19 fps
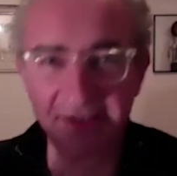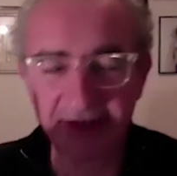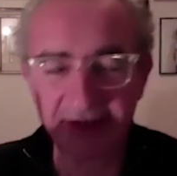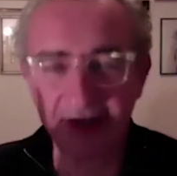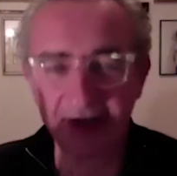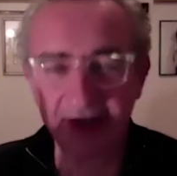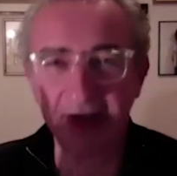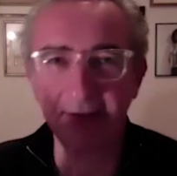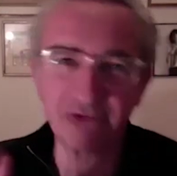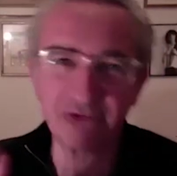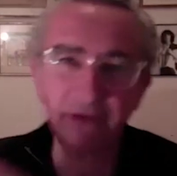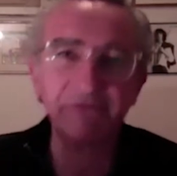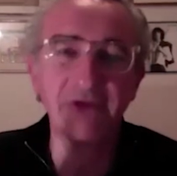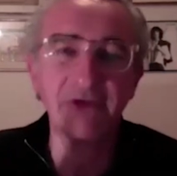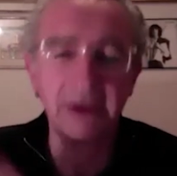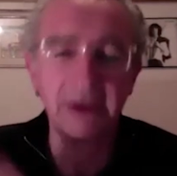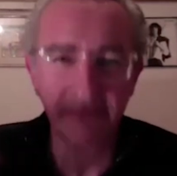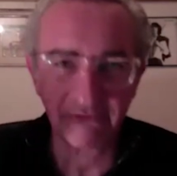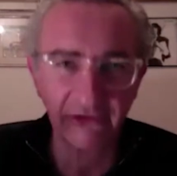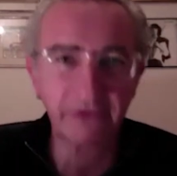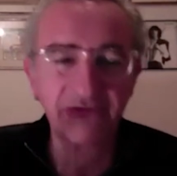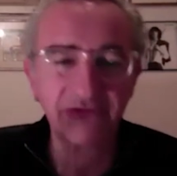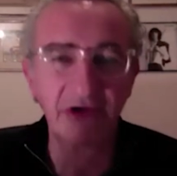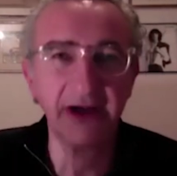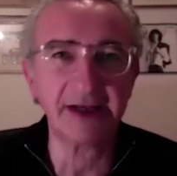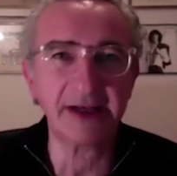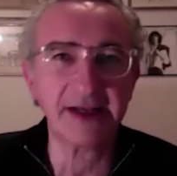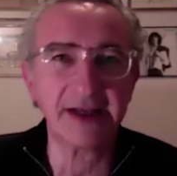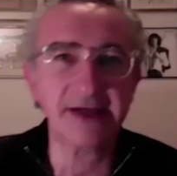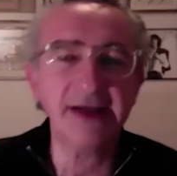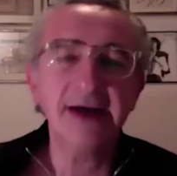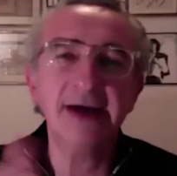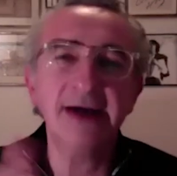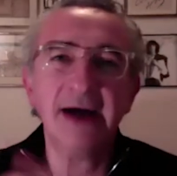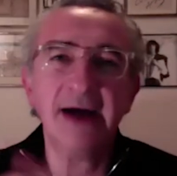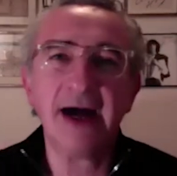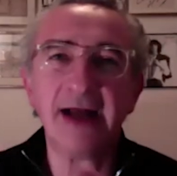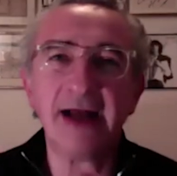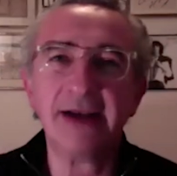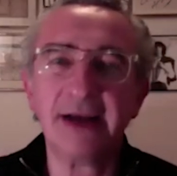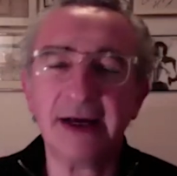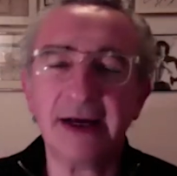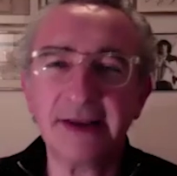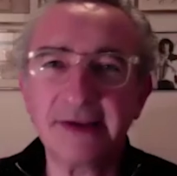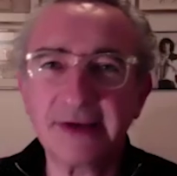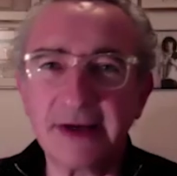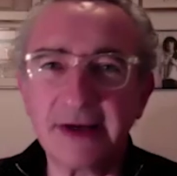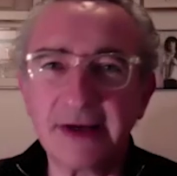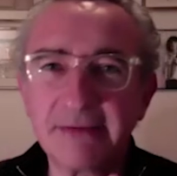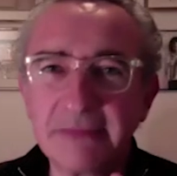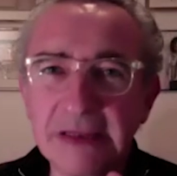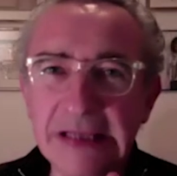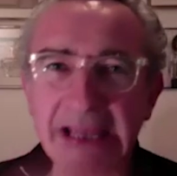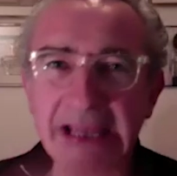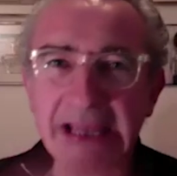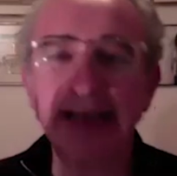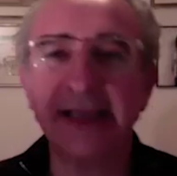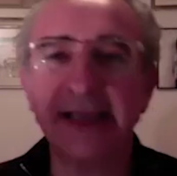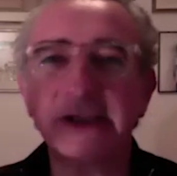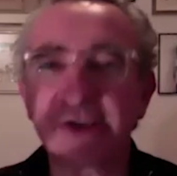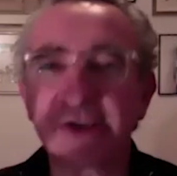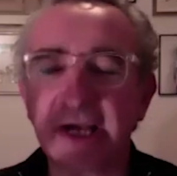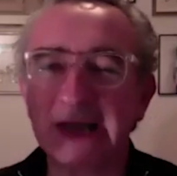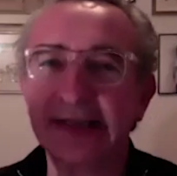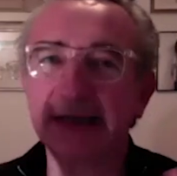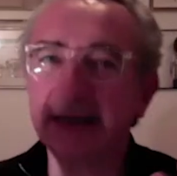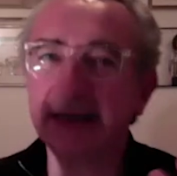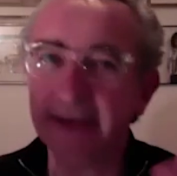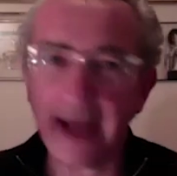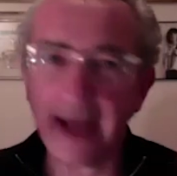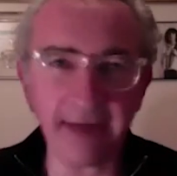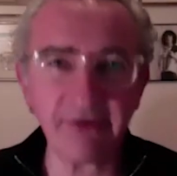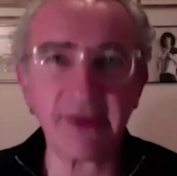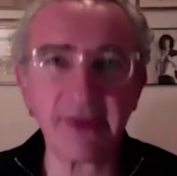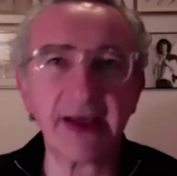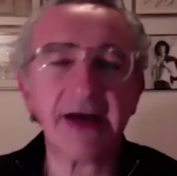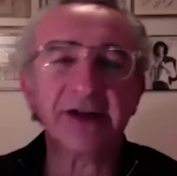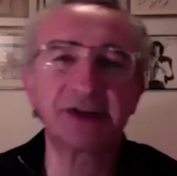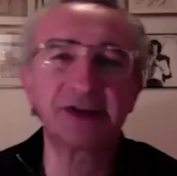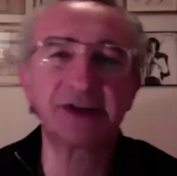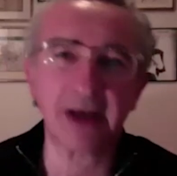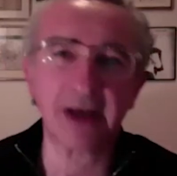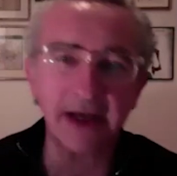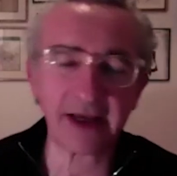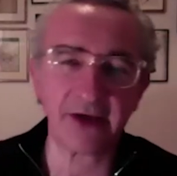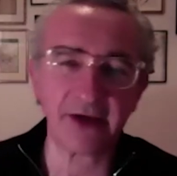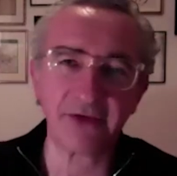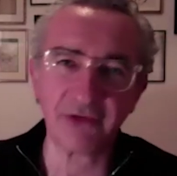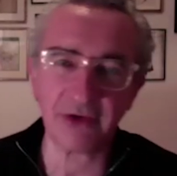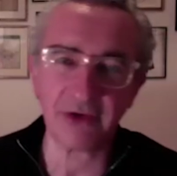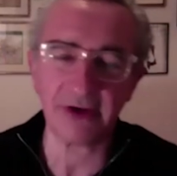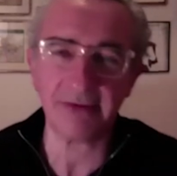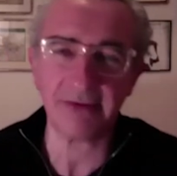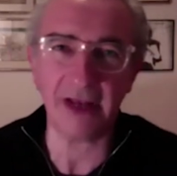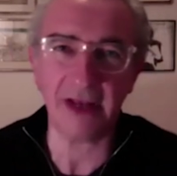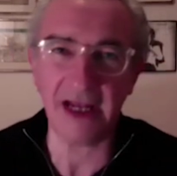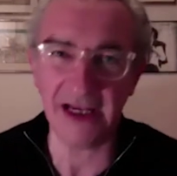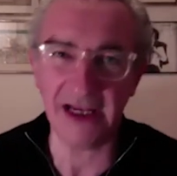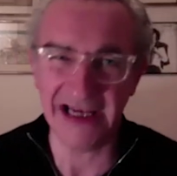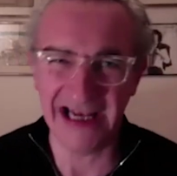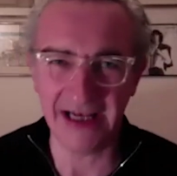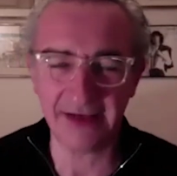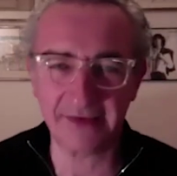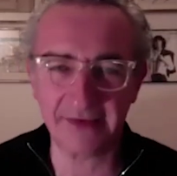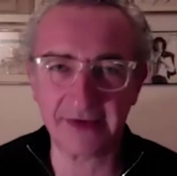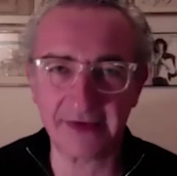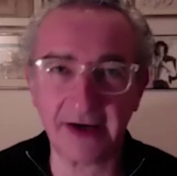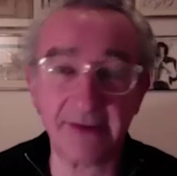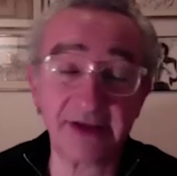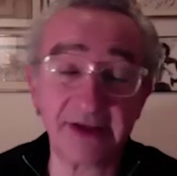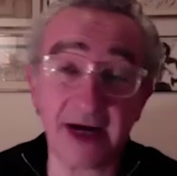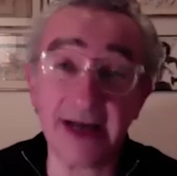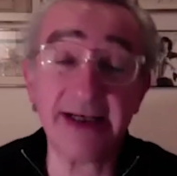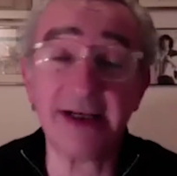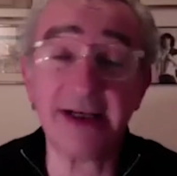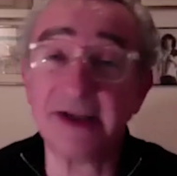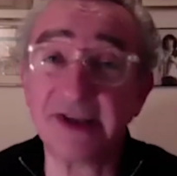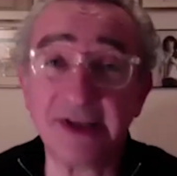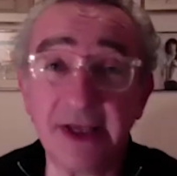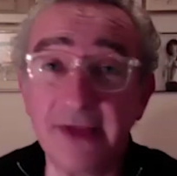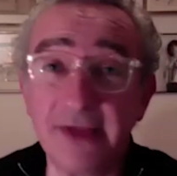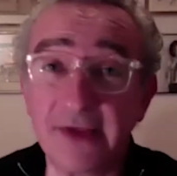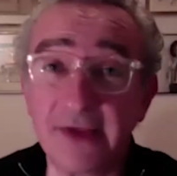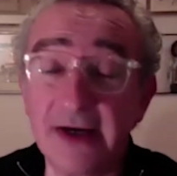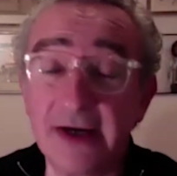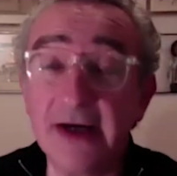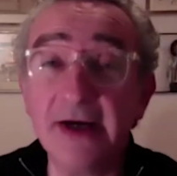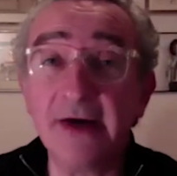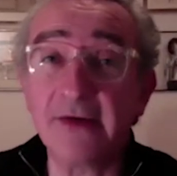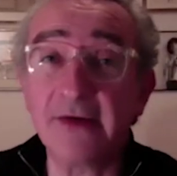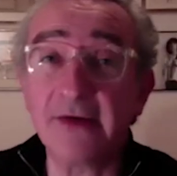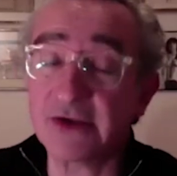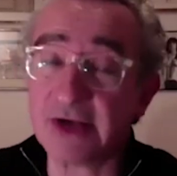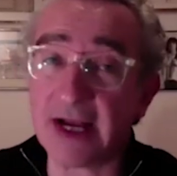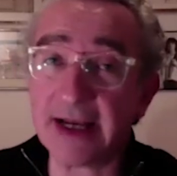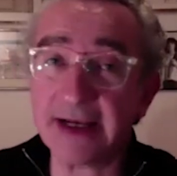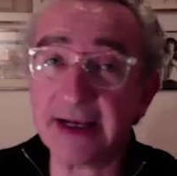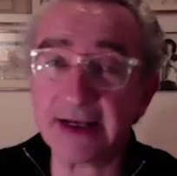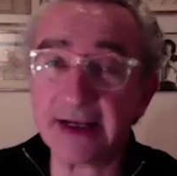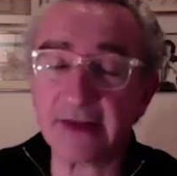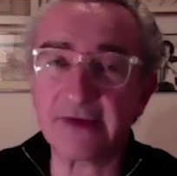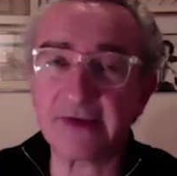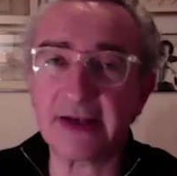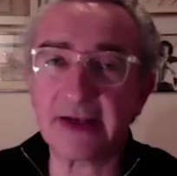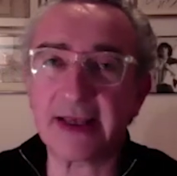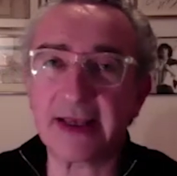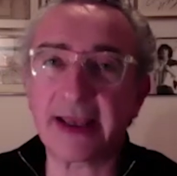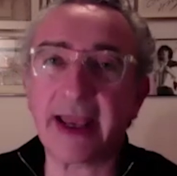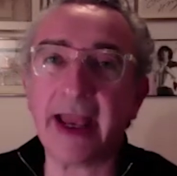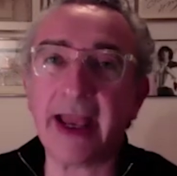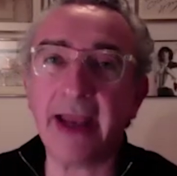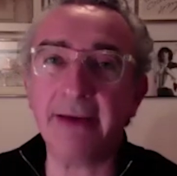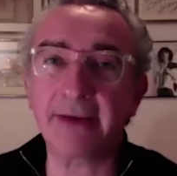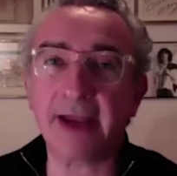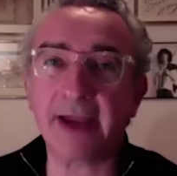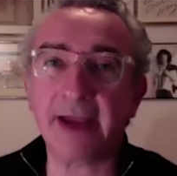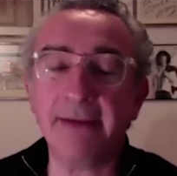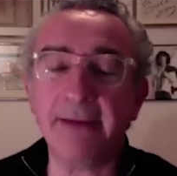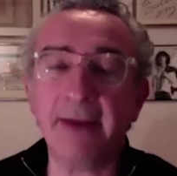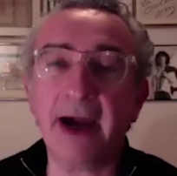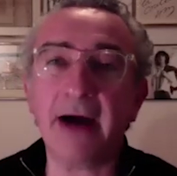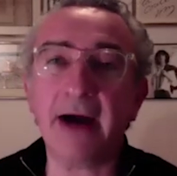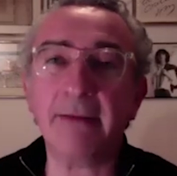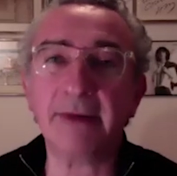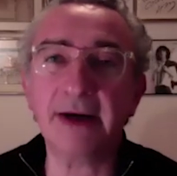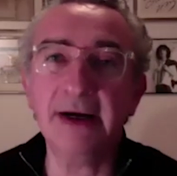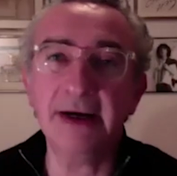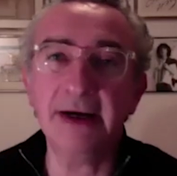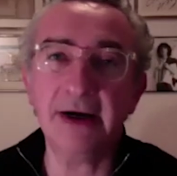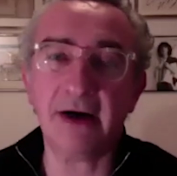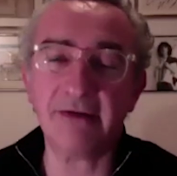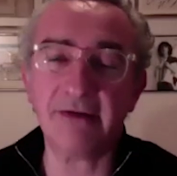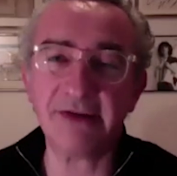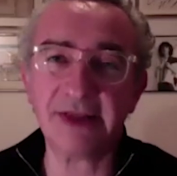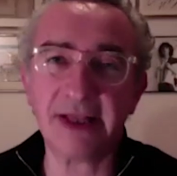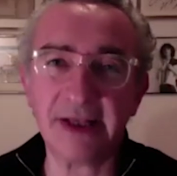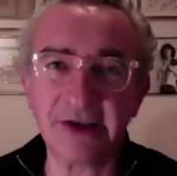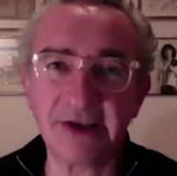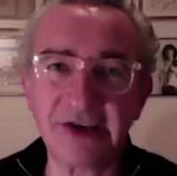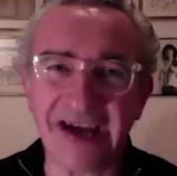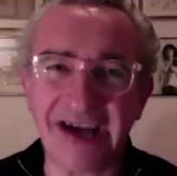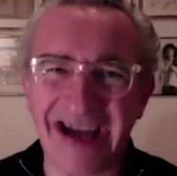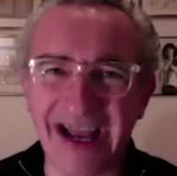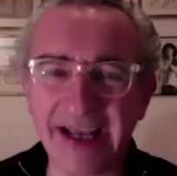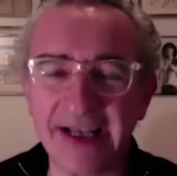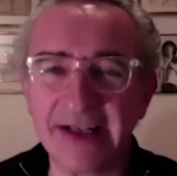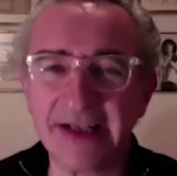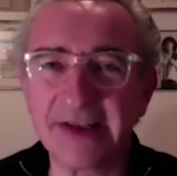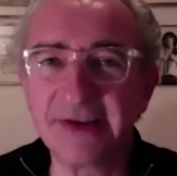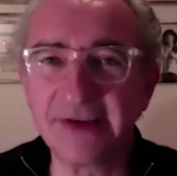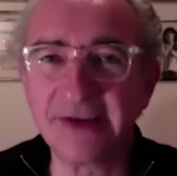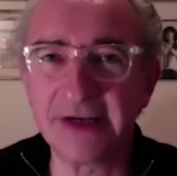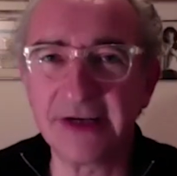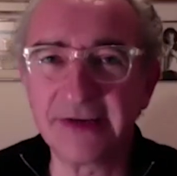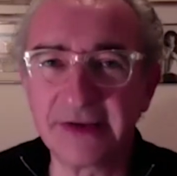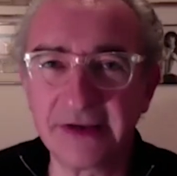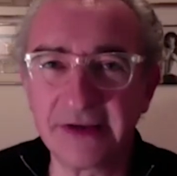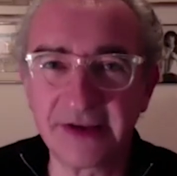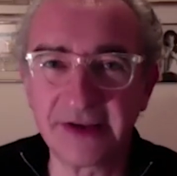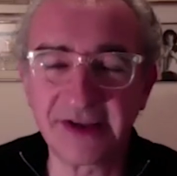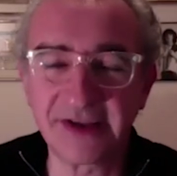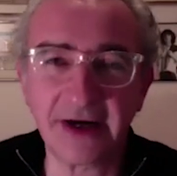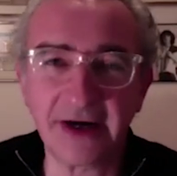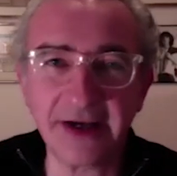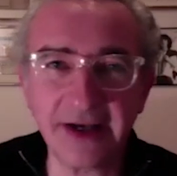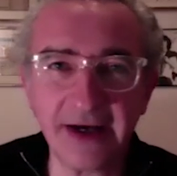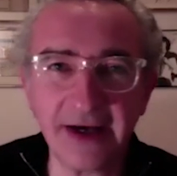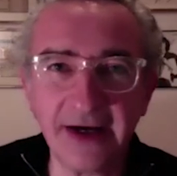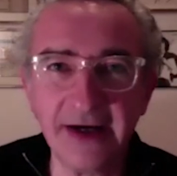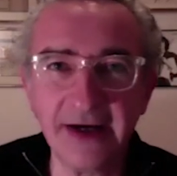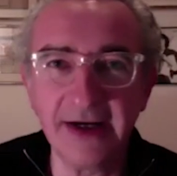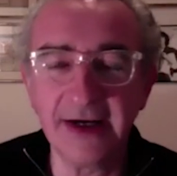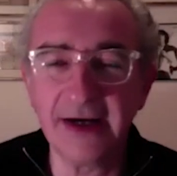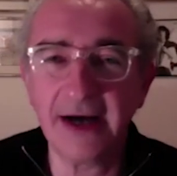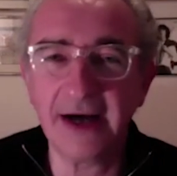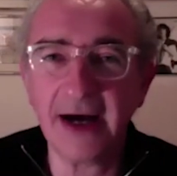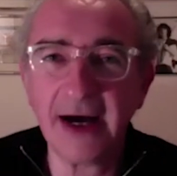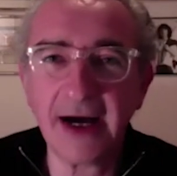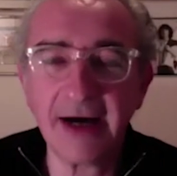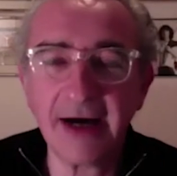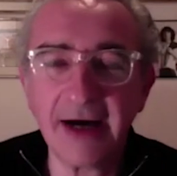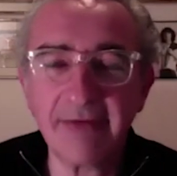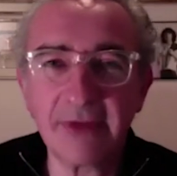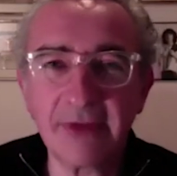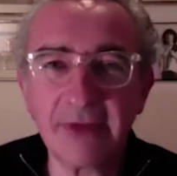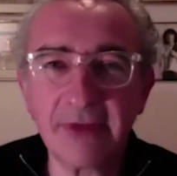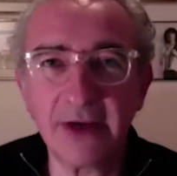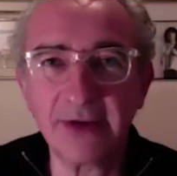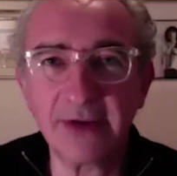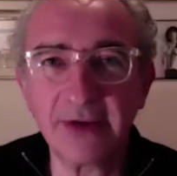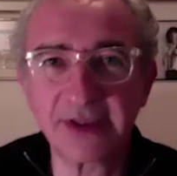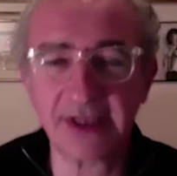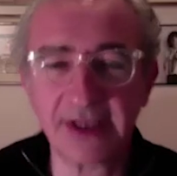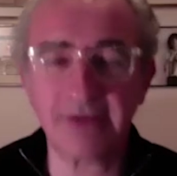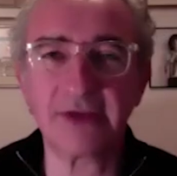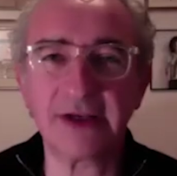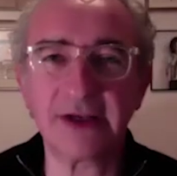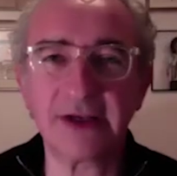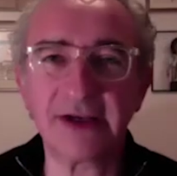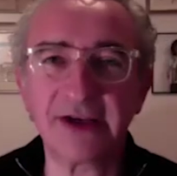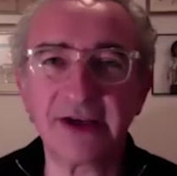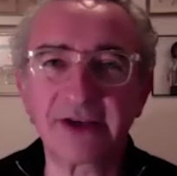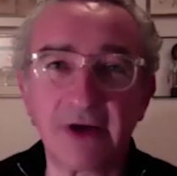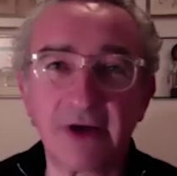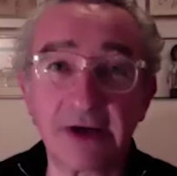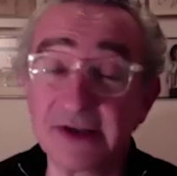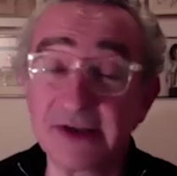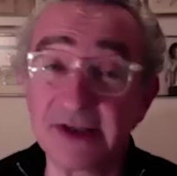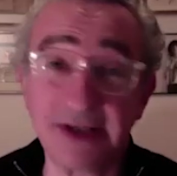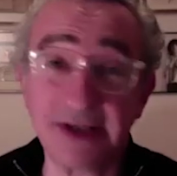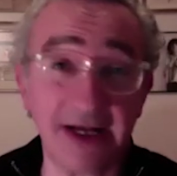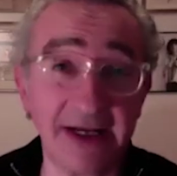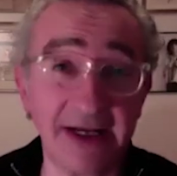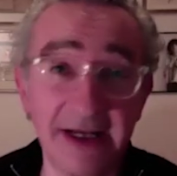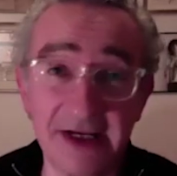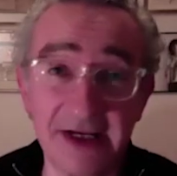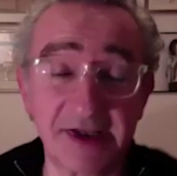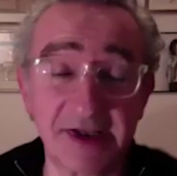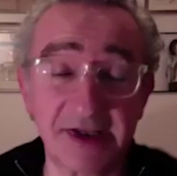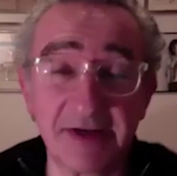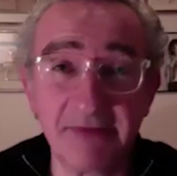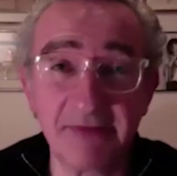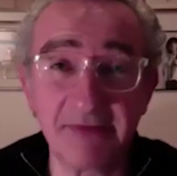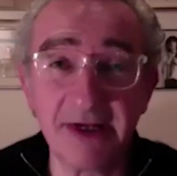is kind of proofread and proofread and and and uh, legally checked and everything else. And I go through it a million times. I didn't see the the jacket until it came came out. But obviously, a jacket d d designer, um, you know, is given the instructions, and it's a